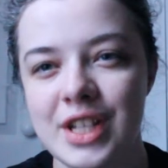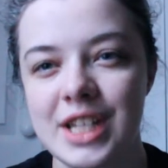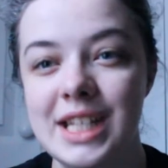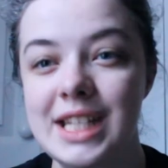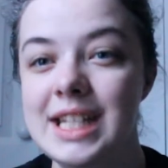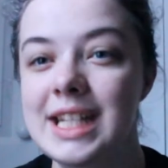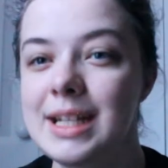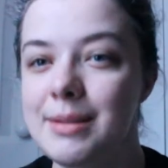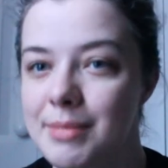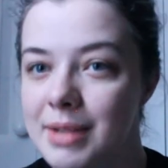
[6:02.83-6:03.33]
a
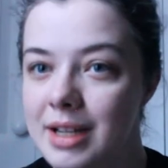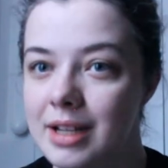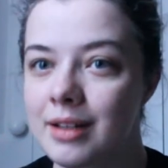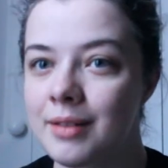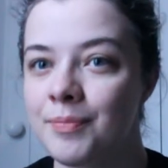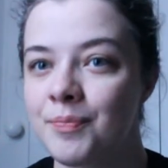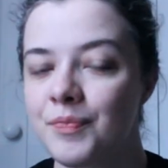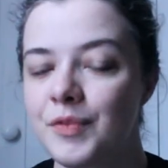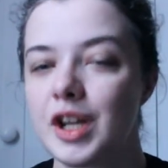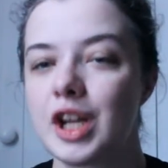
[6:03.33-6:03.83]

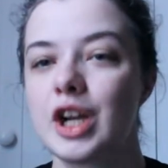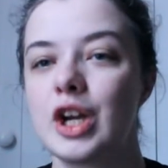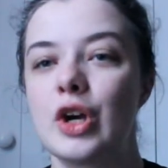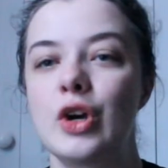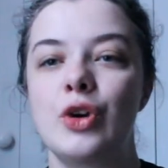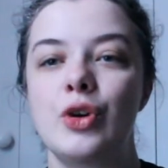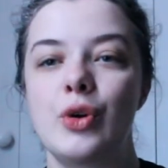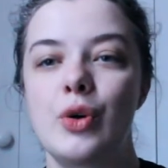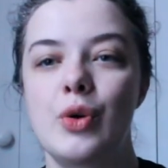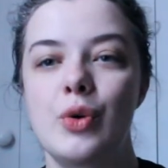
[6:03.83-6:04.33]
demon
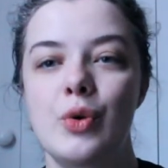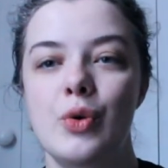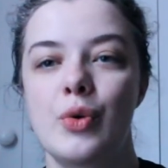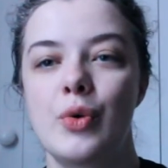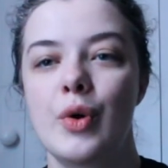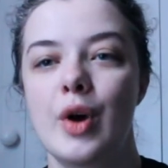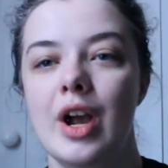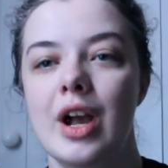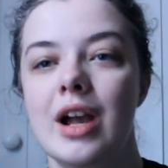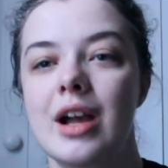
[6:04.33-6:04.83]

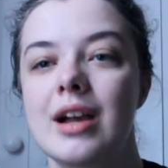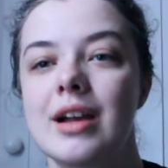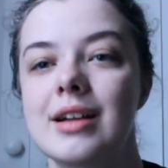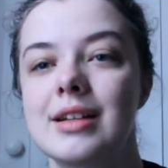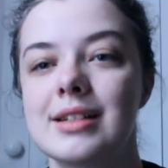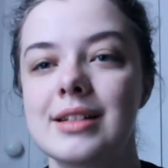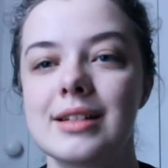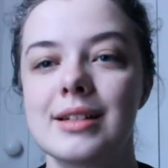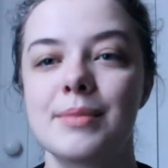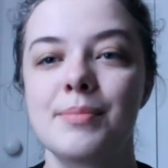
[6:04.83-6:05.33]
who
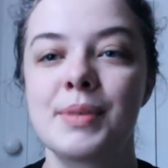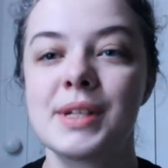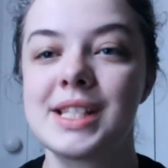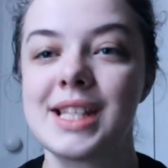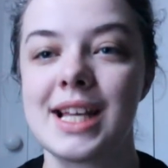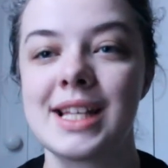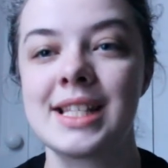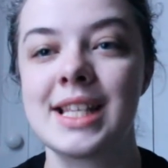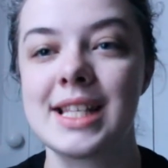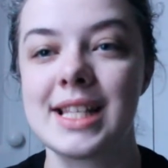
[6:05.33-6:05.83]

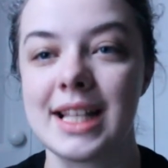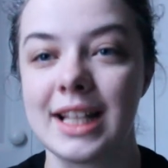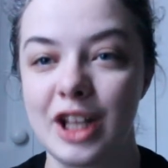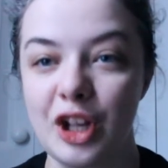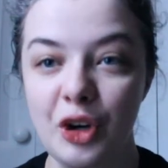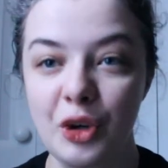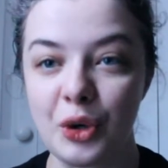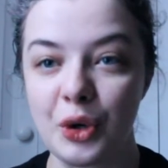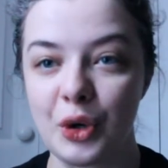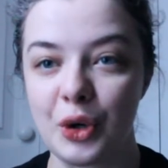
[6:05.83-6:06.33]
possesses a
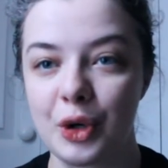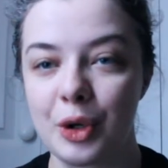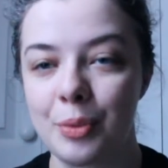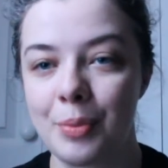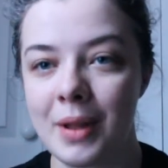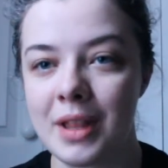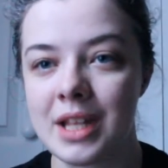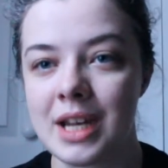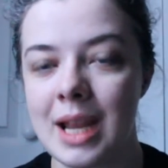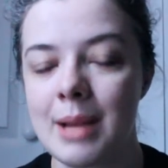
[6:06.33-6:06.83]
little girl
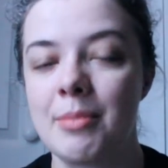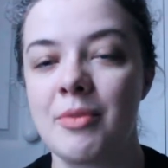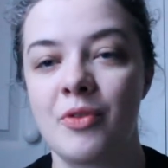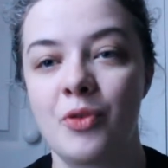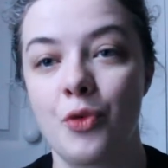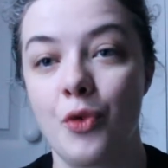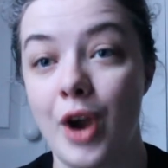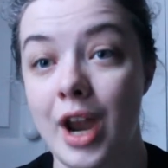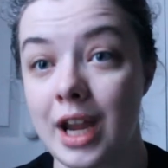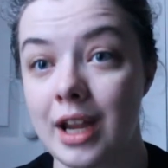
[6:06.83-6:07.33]
by the name
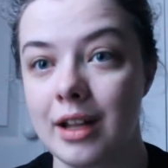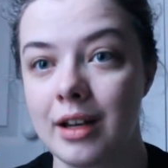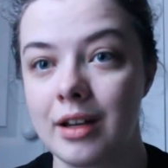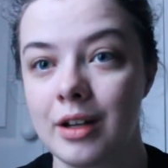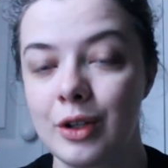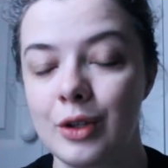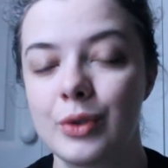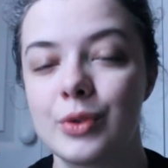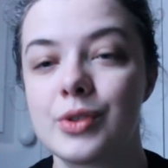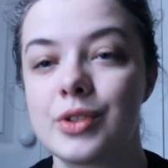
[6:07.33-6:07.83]
of Reagan,
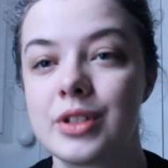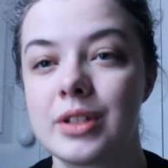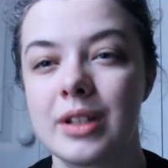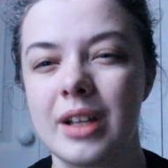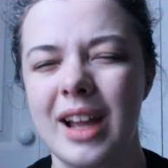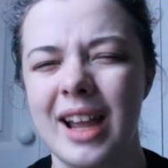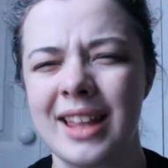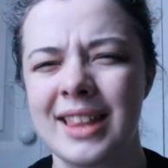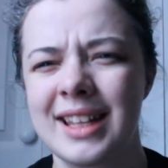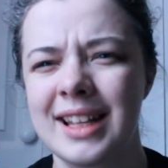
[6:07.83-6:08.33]
who's,
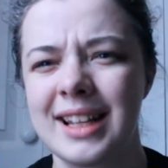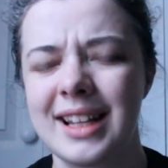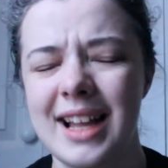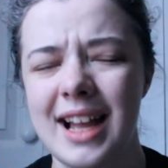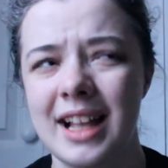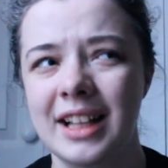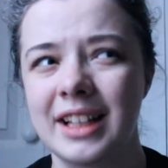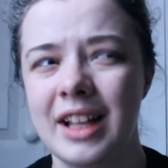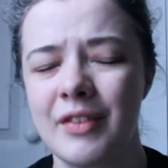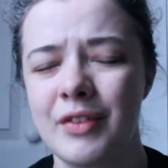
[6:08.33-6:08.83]
I think,
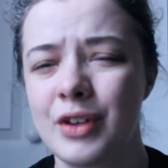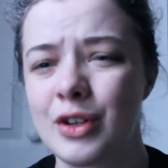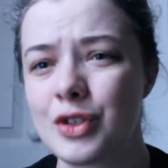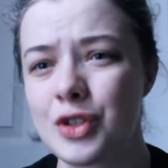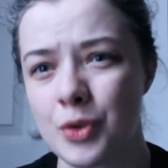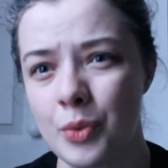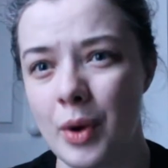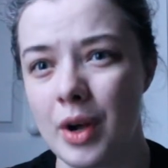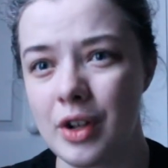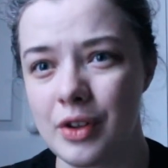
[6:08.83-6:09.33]
11 or
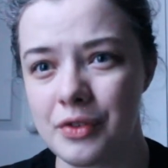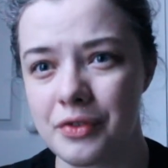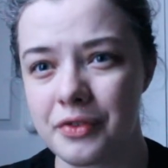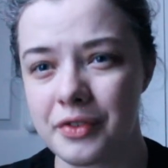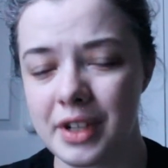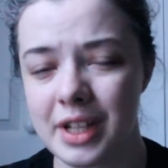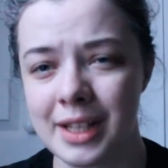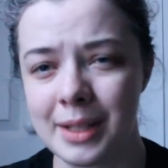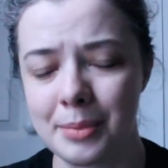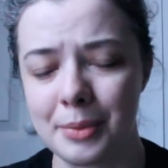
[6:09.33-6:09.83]

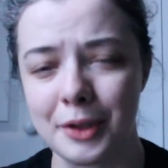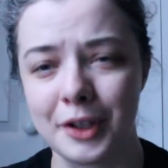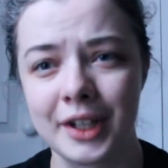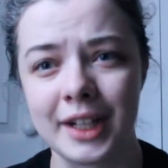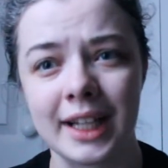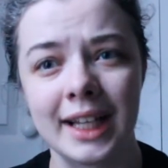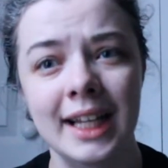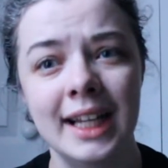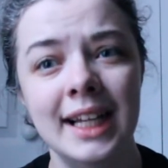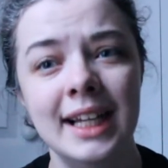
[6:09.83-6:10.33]
12 in the
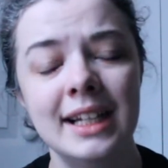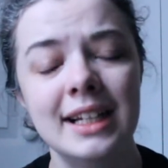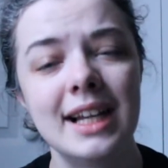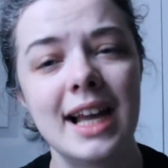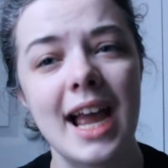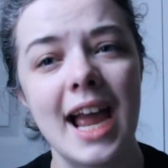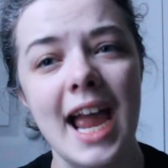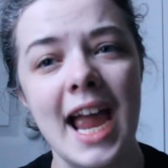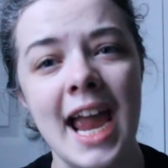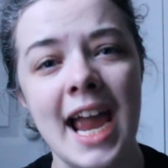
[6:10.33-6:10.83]
book.
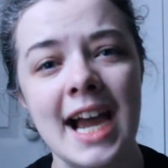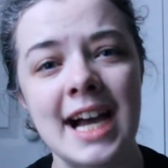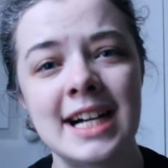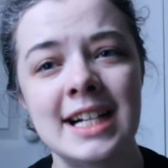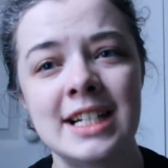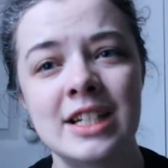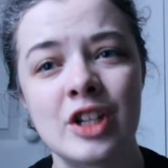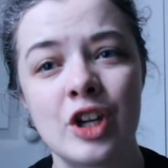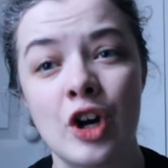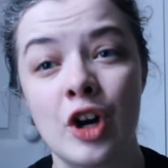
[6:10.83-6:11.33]

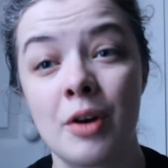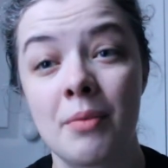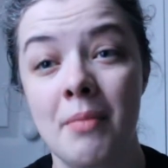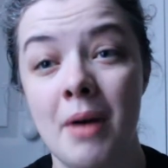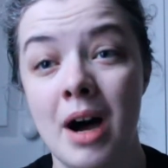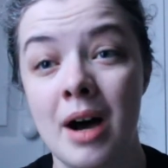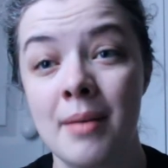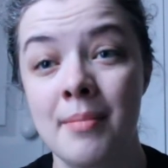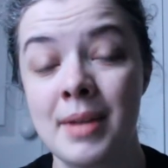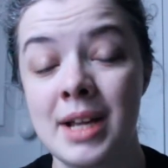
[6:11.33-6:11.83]
And her
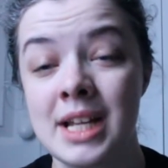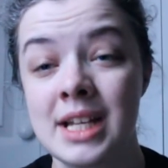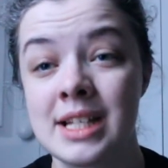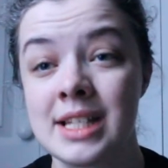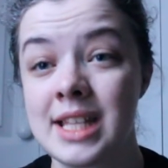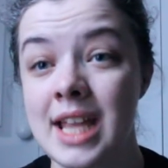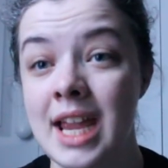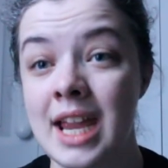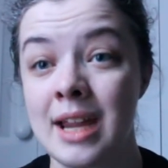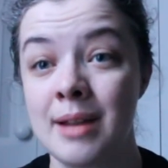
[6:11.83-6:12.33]
mom
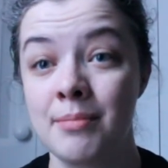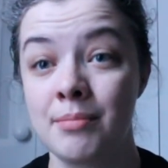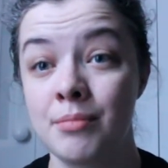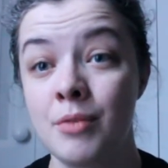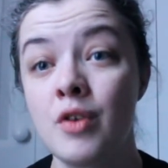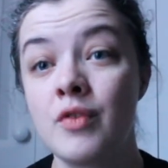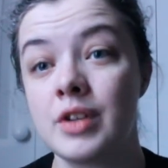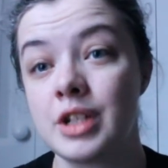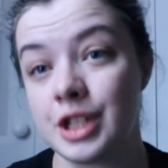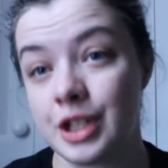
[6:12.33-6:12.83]
is a
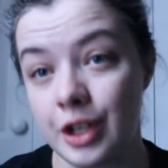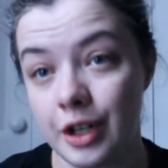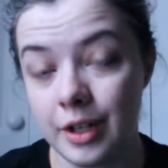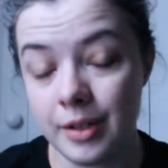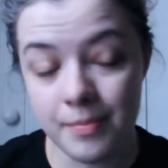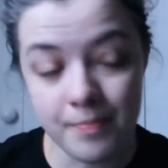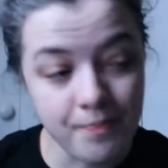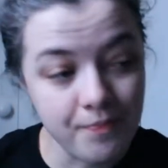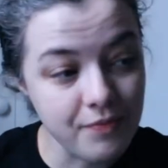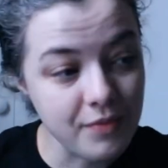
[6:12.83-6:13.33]
movie
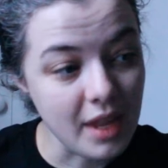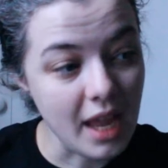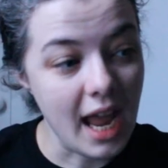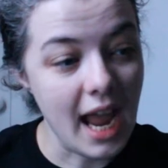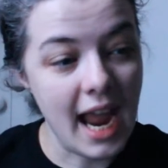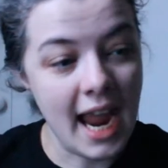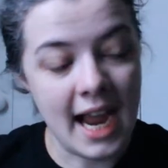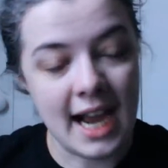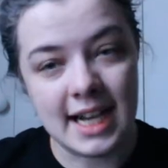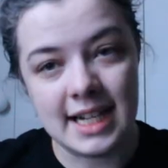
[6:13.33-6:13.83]
star
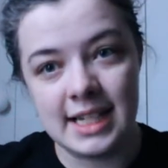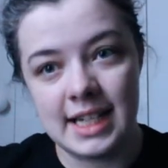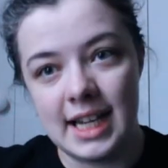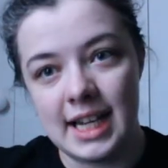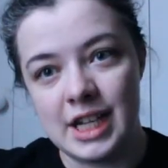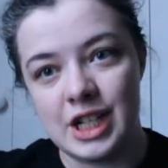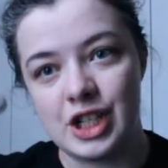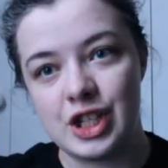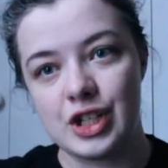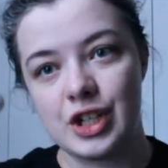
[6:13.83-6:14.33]
and
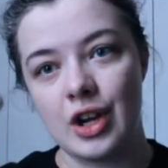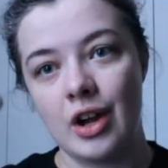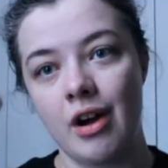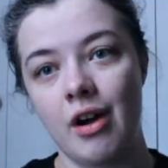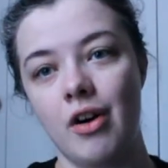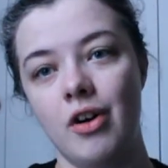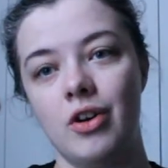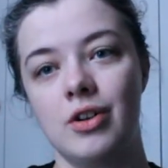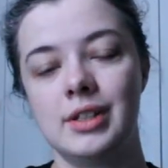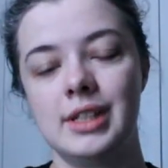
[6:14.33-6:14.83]
is
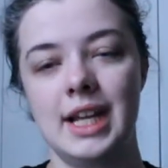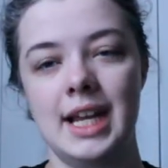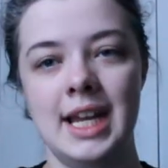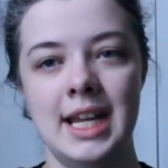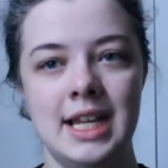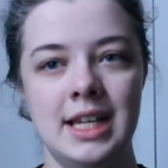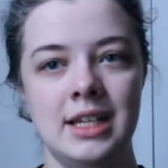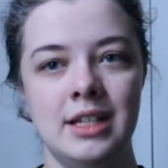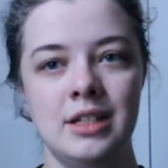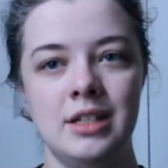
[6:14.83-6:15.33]
called
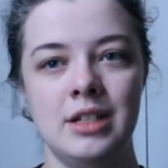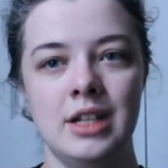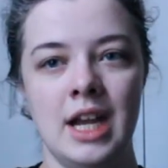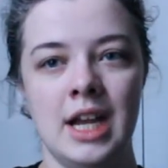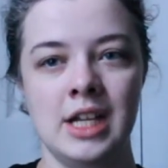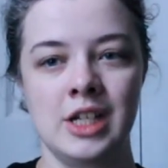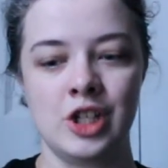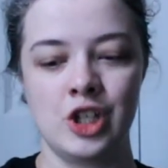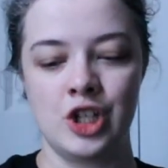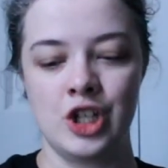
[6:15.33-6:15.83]
in,
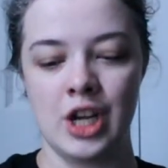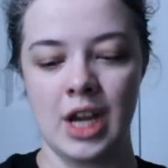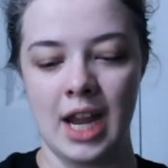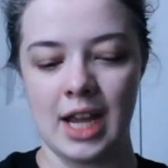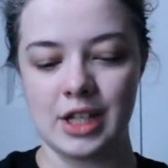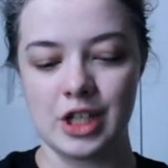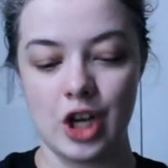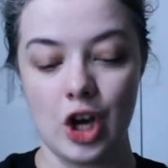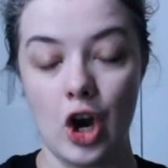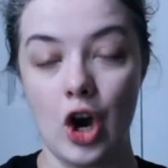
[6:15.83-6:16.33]
and she
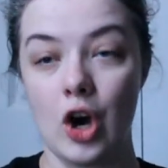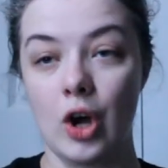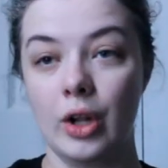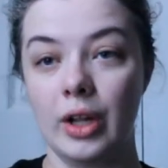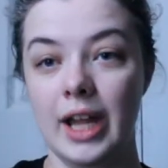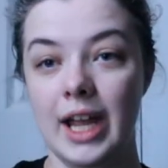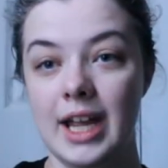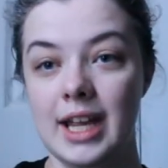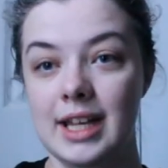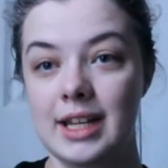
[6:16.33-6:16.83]
has to
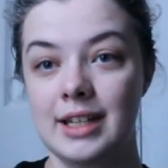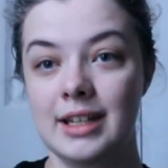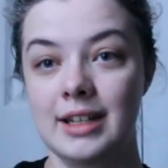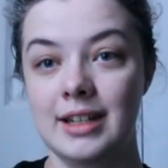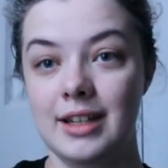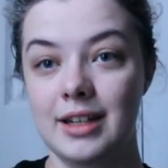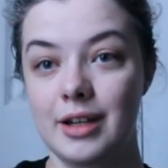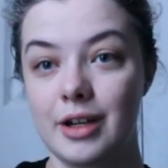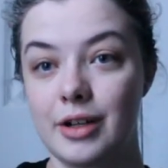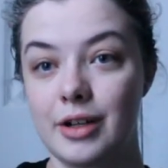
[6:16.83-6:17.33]
call in